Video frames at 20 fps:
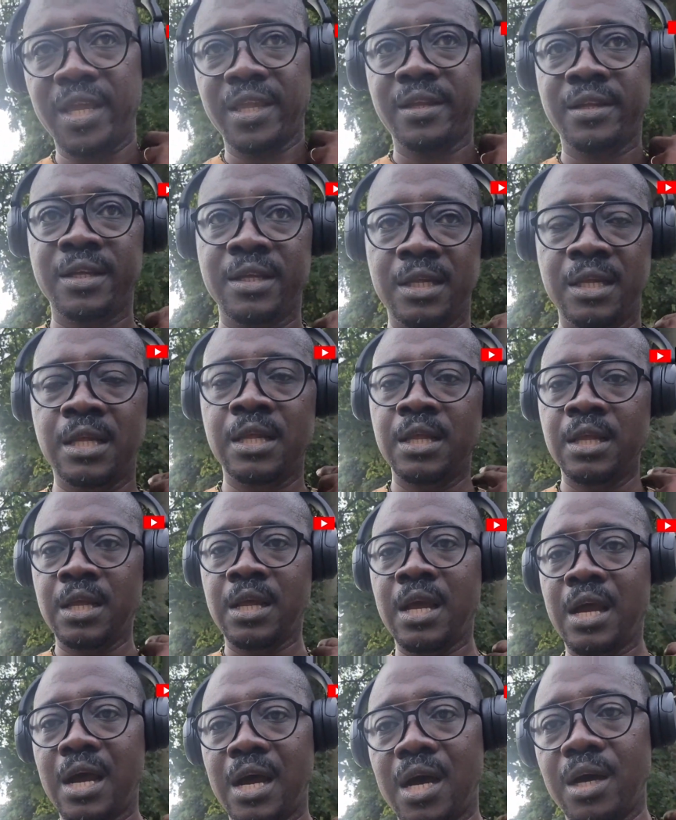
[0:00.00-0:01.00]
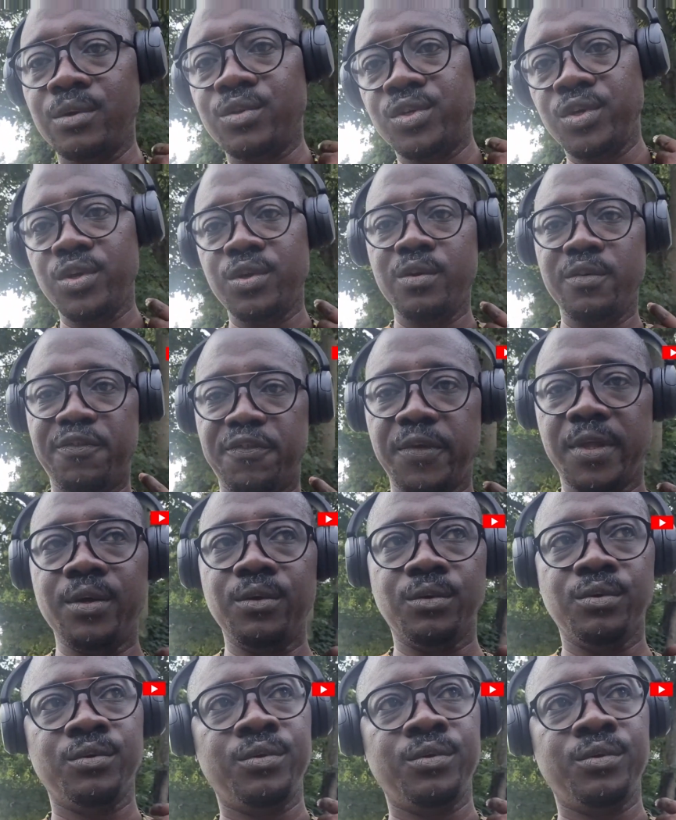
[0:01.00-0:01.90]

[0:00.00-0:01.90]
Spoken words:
how do you feel